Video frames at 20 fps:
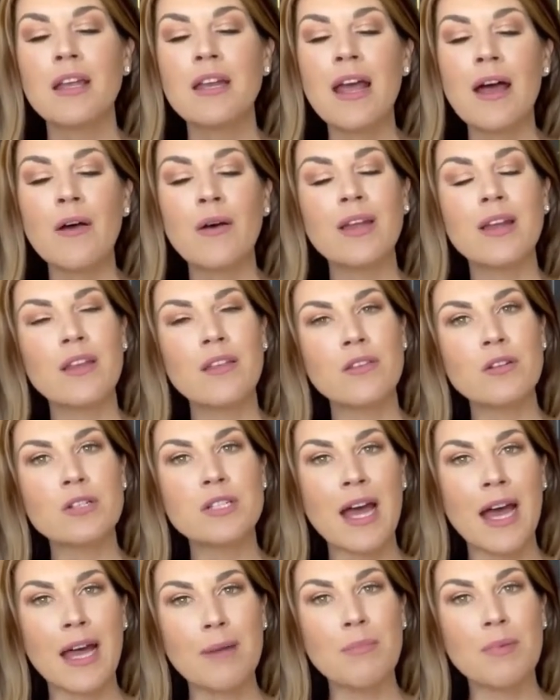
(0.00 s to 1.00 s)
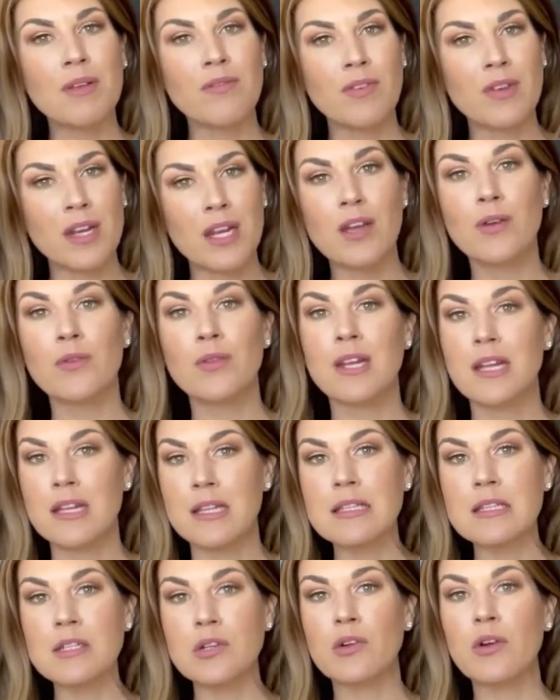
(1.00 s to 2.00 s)
Now, another type of video that
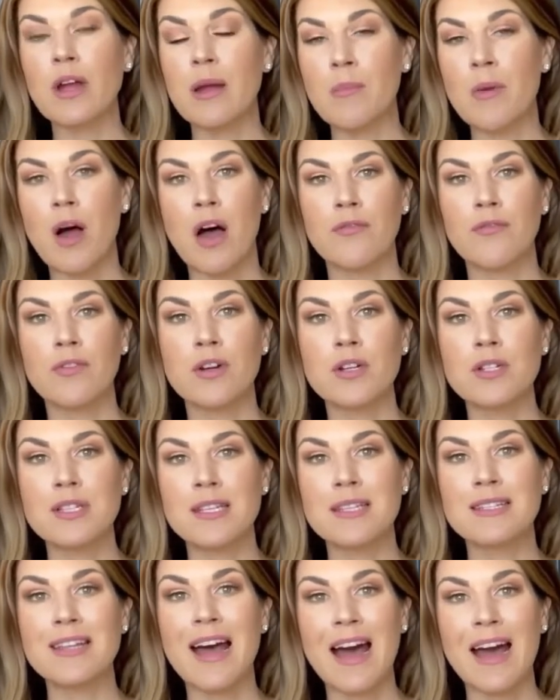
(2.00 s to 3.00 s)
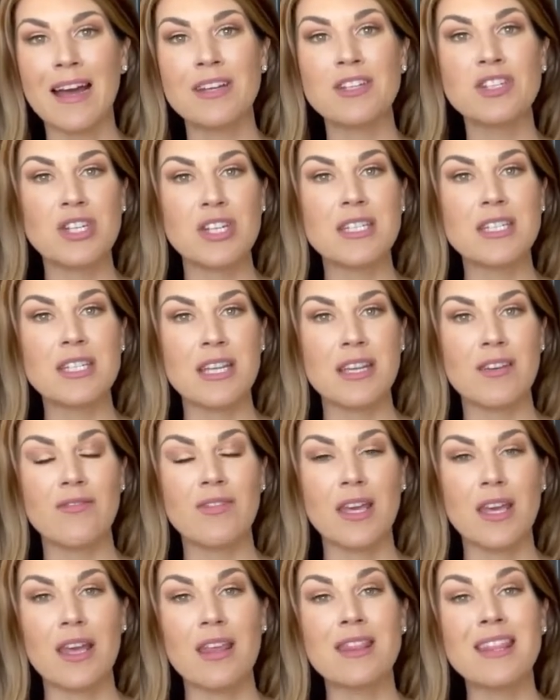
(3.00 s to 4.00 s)
Instagram offers is
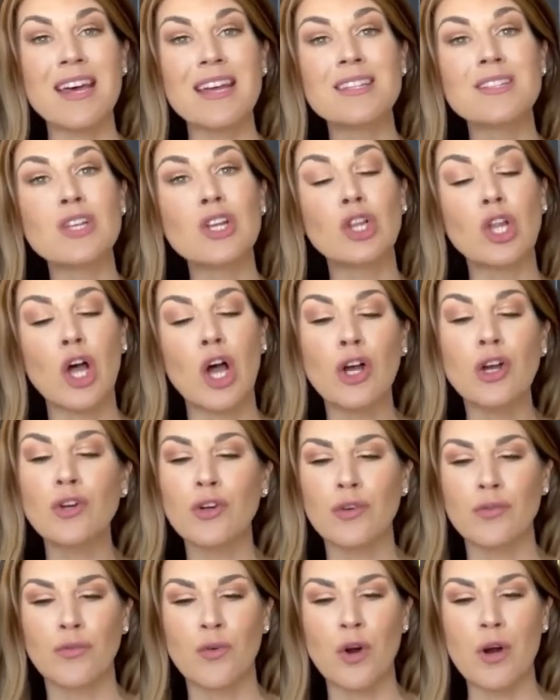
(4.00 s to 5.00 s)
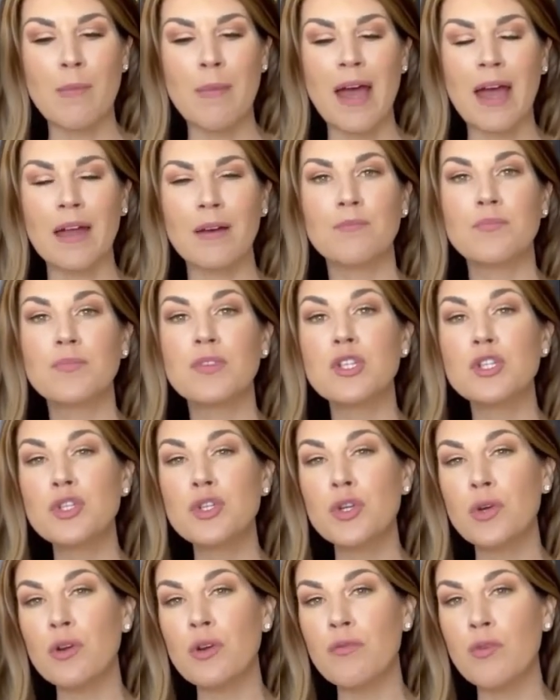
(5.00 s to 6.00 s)
IGTV. That's longer format.
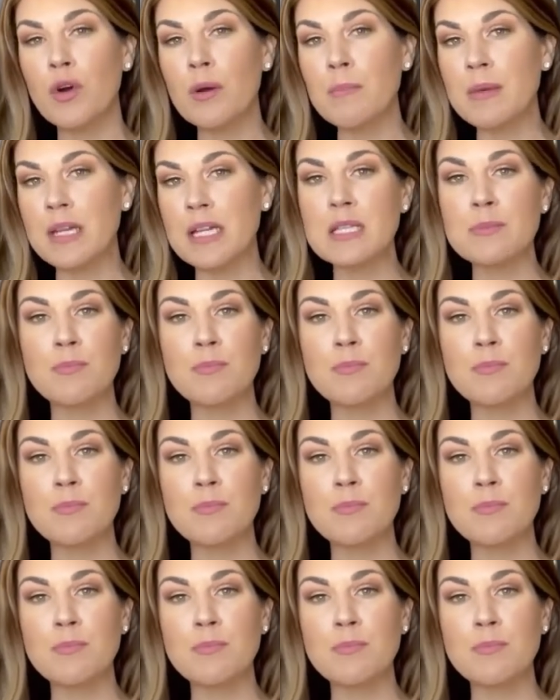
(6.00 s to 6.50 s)
2 to 4 minutes